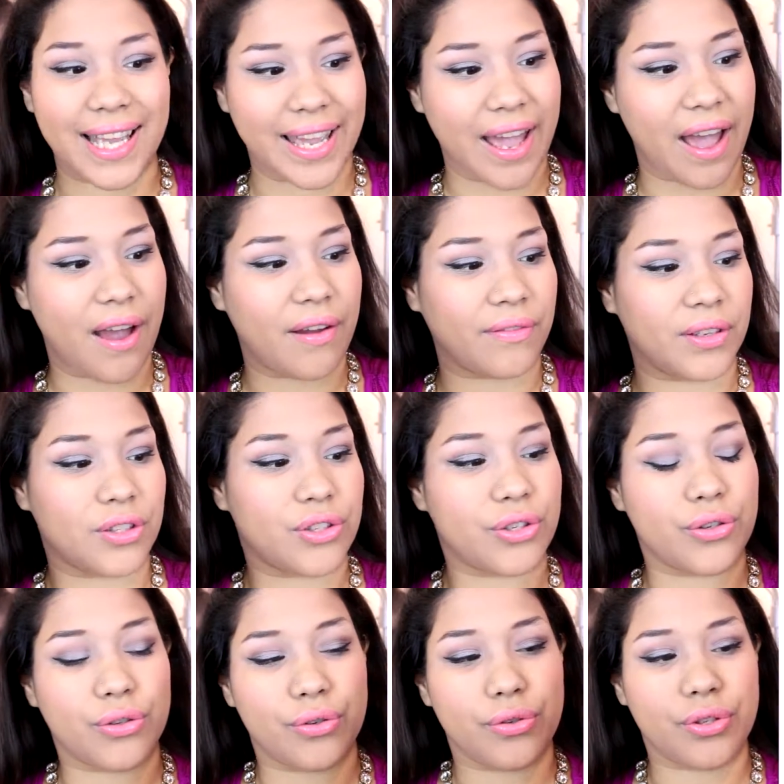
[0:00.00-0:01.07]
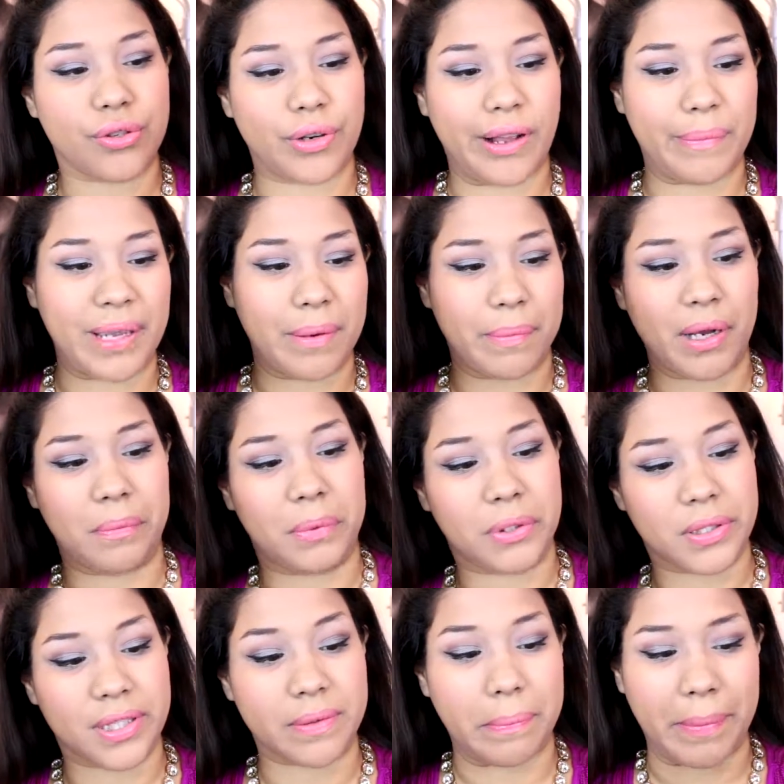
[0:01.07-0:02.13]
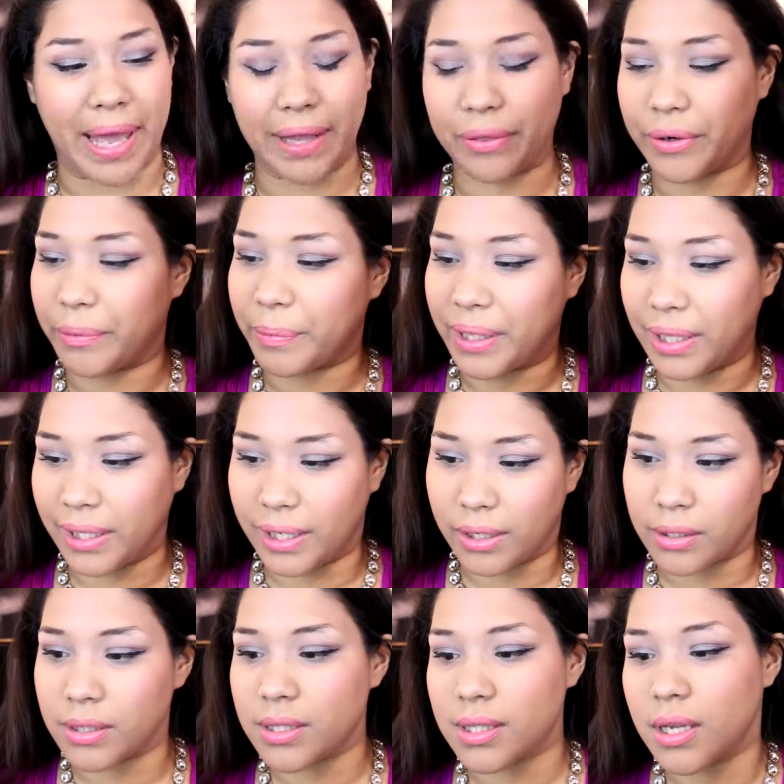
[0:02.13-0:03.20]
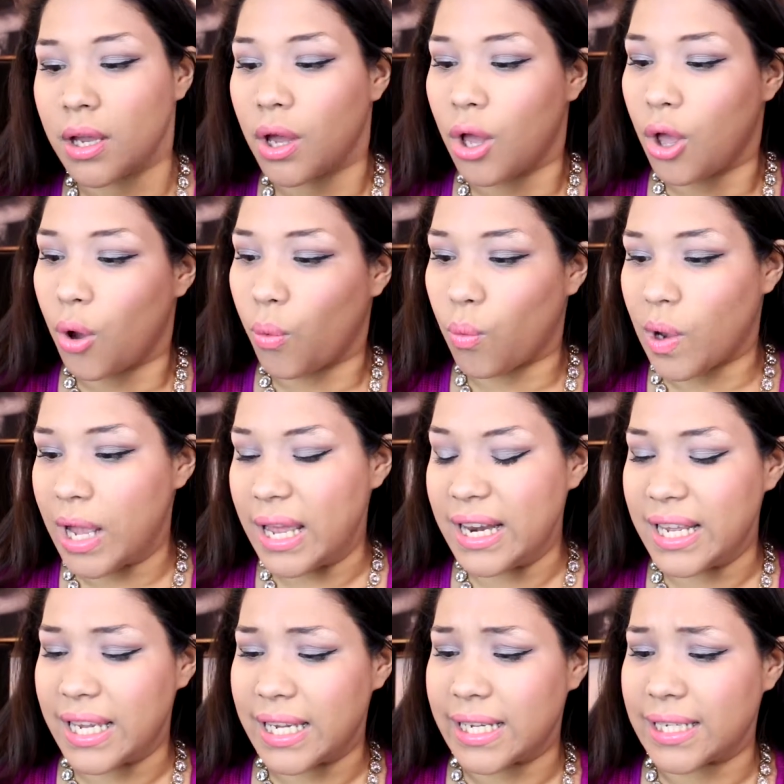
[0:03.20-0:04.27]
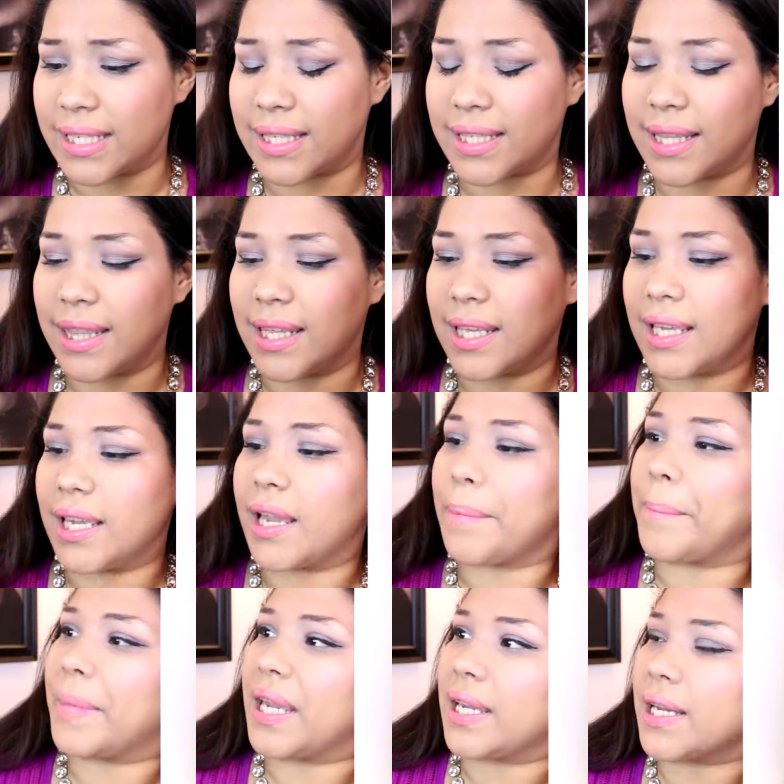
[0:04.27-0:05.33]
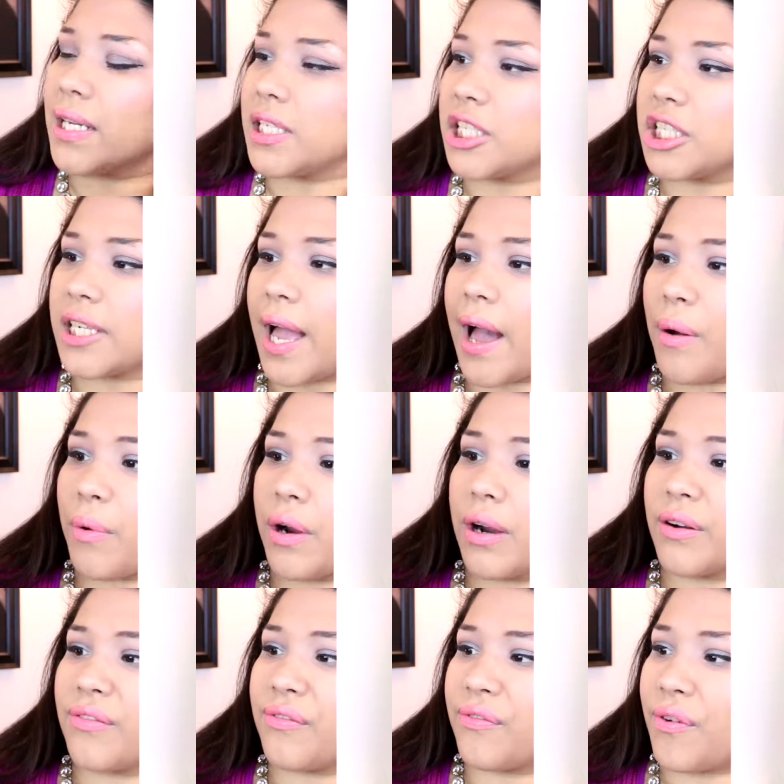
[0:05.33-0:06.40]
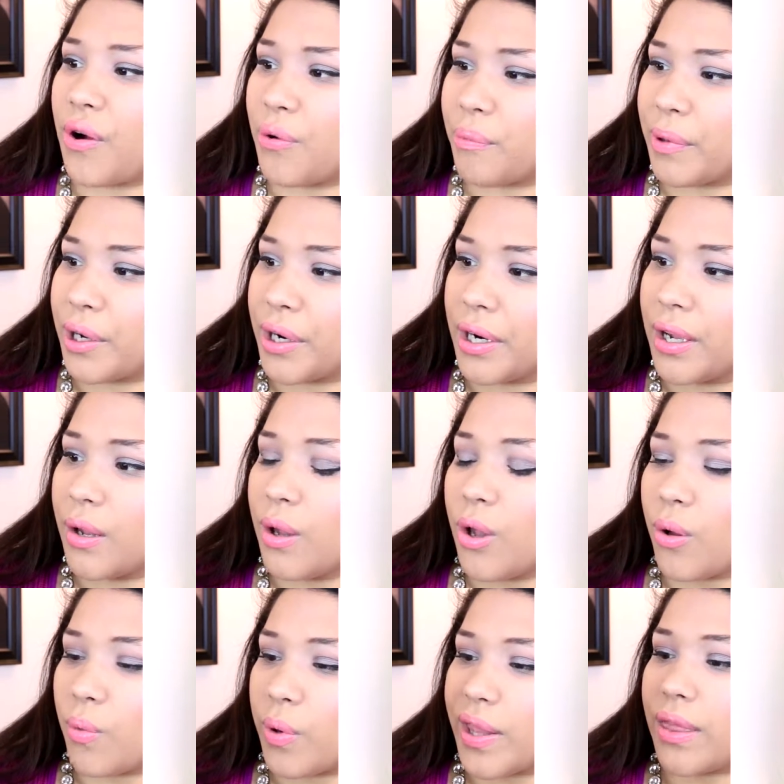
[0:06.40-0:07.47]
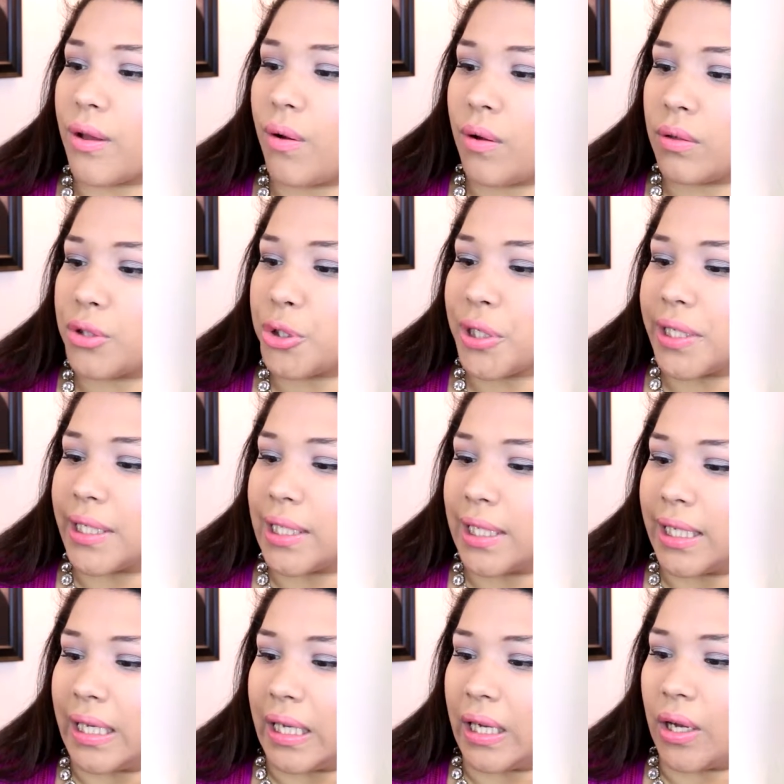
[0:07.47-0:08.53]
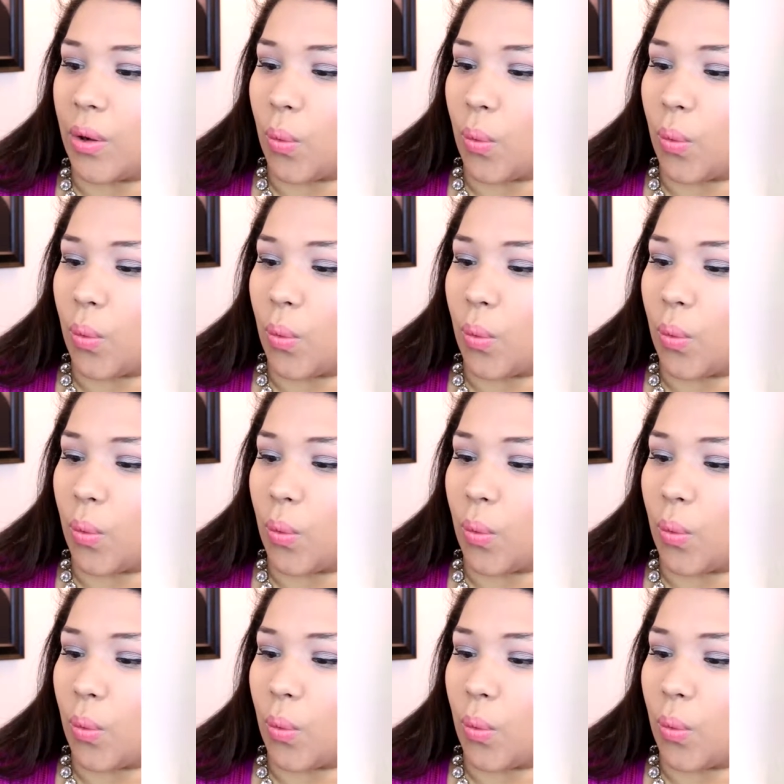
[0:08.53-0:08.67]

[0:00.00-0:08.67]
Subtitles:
I have two Scrubbing Bubbles bathroom cleaners. One is the Mega Shower Foamer with Ultra Clean